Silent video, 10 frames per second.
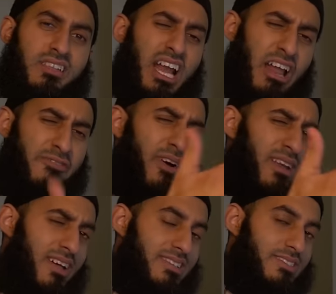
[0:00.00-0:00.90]
Their love for
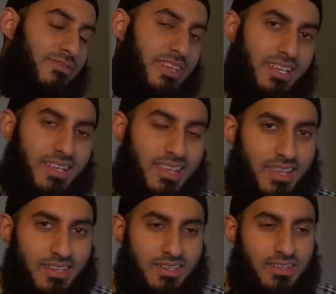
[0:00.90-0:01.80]
Allah is severe.
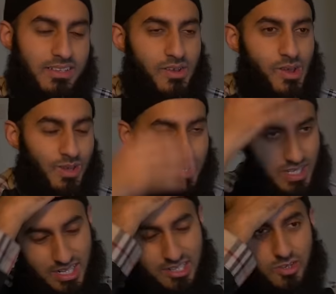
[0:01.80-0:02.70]

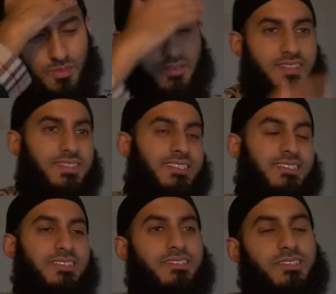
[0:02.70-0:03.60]
So brothers and
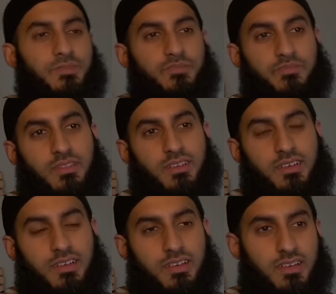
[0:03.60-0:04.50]
sisters,
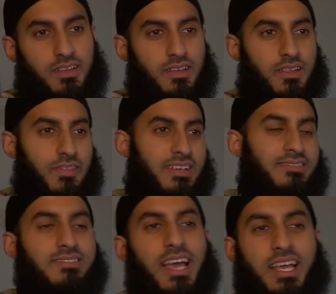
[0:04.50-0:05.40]
that's
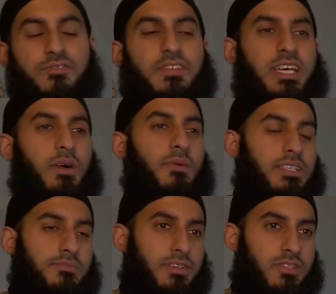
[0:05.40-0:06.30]
the second thing that I
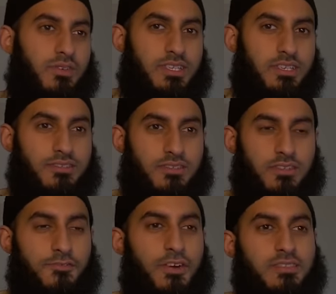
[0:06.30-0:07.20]
wanted to bring to your attention.
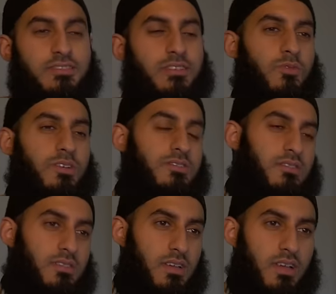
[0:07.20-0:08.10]
The first thing was
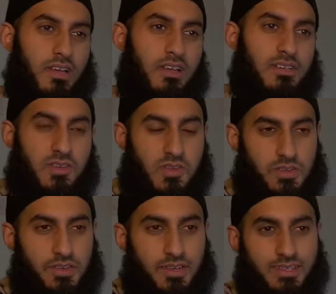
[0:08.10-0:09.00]

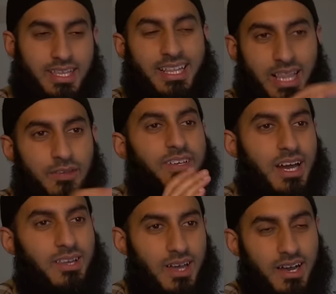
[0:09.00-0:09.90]
that loving
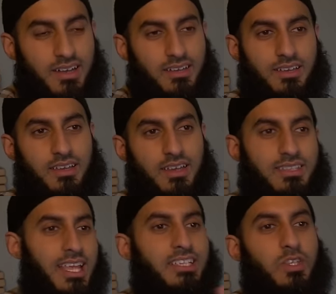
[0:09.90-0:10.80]
Allah,
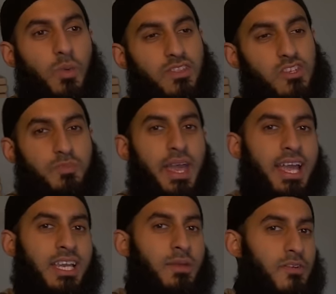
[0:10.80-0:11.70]
it takes away this
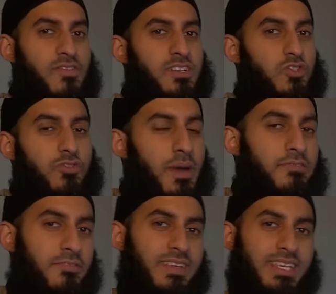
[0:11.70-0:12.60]
pain and it prevents you from
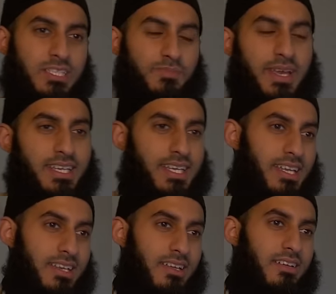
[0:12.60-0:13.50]
ever feeling this pain
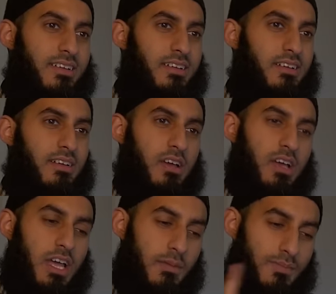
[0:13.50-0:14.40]
again.
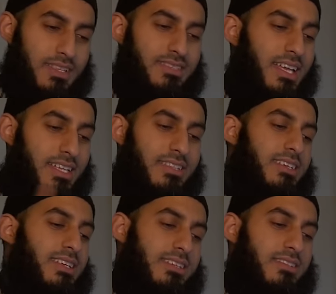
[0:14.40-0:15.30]
But the second
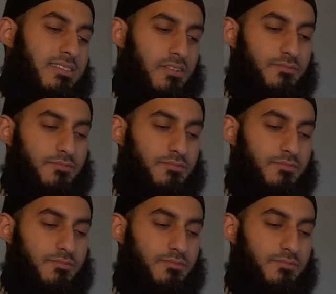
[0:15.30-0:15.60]
thing is,